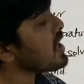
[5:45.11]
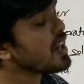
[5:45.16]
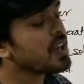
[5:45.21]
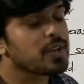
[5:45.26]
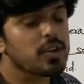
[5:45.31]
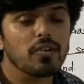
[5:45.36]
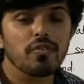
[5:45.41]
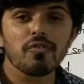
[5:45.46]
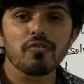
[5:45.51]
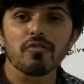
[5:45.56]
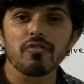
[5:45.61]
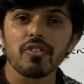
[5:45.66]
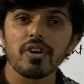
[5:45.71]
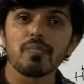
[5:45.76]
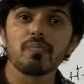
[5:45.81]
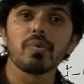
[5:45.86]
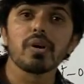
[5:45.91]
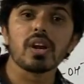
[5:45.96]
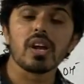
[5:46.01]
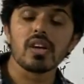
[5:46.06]
heat of
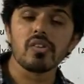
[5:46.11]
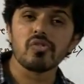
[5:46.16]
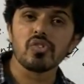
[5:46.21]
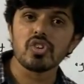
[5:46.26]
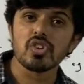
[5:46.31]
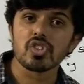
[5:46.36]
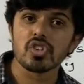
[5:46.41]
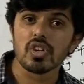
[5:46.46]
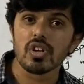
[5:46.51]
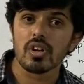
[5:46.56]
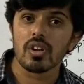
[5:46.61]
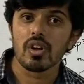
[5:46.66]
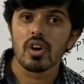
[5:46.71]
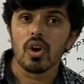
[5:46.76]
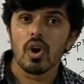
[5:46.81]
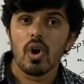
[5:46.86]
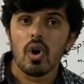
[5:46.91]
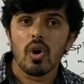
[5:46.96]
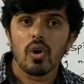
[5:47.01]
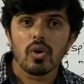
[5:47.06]
vaporization.
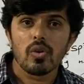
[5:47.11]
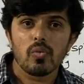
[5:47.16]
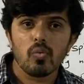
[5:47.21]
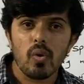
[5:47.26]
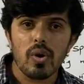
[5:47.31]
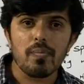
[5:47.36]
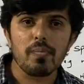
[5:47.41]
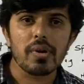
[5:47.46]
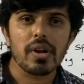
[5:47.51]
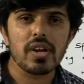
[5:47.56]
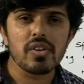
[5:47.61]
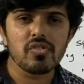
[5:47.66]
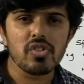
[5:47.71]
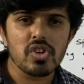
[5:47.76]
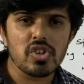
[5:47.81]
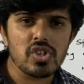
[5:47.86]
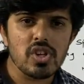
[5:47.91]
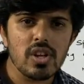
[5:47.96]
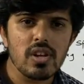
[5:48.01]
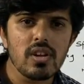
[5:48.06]

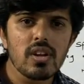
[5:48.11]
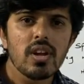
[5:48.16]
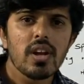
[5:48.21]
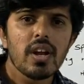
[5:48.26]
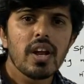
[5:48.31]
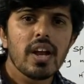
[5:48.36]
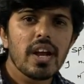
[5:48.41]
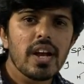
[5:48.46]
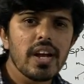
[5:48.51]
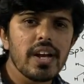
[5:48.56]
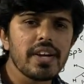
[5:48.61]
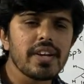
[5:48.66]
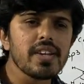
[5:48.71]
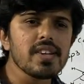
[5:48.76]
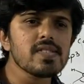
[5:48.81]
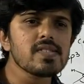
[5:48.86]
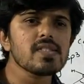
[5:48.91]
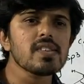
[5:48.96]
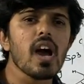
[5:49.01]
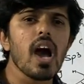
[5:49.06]
Vaporization, it
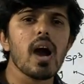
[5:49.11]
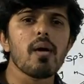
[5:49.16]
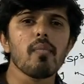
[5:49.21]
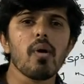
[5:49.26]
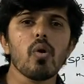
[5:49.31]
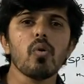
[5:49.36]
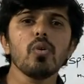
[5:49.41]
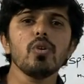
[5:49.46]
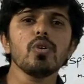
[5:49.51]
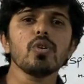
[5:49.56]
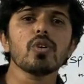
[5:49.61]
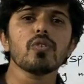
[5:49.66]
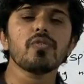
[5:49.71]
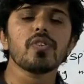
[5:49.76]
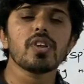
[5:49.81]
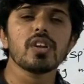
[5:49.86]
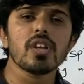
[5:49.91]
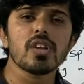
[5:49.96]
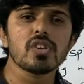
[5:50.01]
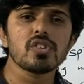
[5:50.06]
is the amount of
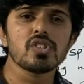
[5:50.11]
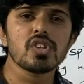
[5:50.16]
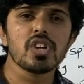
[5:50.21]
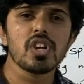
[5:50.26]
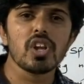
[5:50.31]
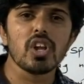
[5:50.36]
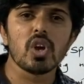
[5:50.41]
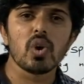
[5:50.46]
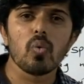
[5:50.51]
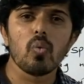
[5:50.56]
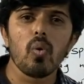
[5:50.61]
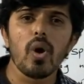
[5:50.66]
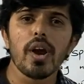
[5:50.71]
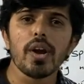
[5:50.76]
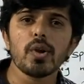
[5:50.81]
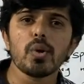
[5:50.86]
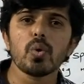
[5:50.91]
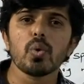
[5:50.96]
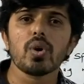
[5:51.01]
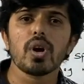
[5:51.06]
energy
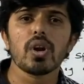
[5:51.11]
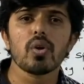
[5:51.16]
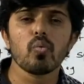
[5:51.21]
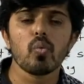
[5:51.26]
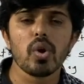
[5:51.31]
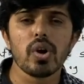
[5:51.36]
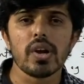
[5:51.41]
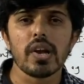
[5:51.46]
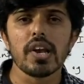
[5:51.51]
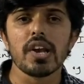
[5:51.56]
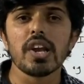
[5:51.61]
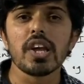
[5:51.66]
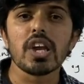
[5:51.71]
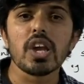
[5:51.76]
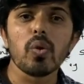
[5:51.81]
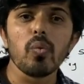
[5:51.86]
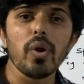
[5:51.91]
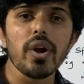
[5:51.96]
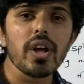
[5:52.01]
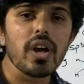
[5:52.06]
required to convert
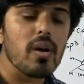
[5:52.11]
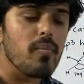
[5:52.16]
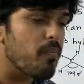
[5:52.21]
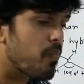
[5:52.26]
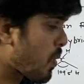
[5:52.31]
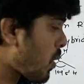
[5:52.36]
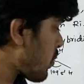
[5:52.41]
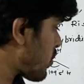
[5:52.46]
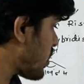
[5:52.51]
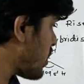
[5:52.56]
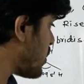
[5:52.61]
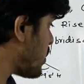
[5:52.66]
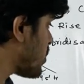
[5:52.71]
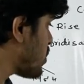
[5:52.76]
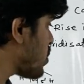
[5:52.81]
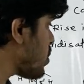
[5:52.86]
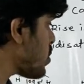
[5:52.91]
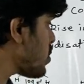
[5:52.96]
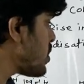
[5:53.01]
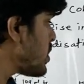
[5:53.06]
liquid compound
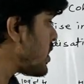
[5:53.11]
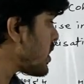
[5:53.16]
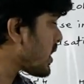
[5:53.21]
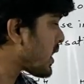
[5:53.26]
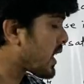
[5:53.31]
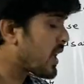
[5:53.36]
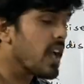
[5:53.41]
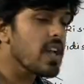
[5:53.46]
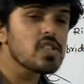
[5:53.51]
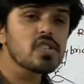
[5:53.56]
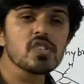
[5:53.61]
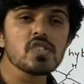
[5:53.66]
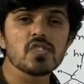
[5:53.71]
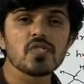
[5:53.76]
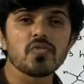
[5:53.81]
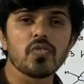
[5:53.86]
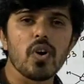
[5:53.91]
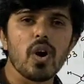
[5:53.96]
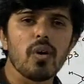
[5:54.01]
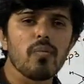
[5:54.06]
into gaseous
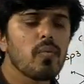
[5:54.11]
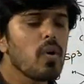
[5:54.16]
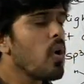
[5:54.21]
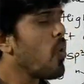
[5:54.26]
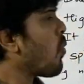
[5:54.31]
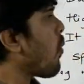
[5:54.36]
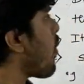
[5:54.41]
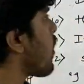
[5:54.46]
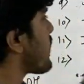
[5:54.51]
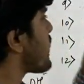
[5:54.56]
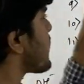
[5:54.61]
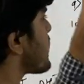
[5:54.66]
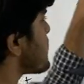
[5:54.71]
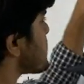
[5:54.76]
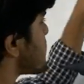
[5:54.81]
form. Water has